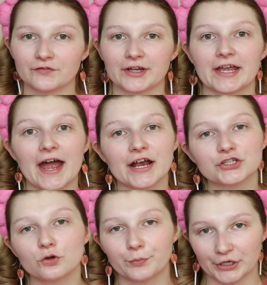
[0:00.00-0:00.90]
of like
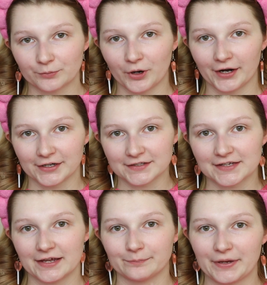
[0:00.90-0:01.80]
actual pink products
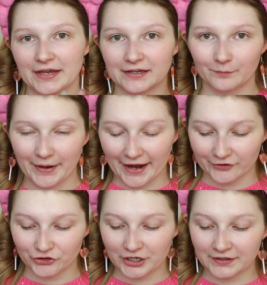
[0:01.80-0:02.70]
and pink
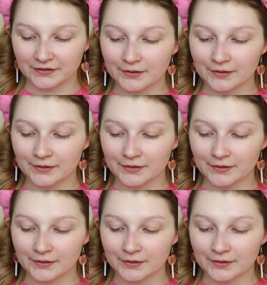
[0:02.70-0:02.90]
packaging.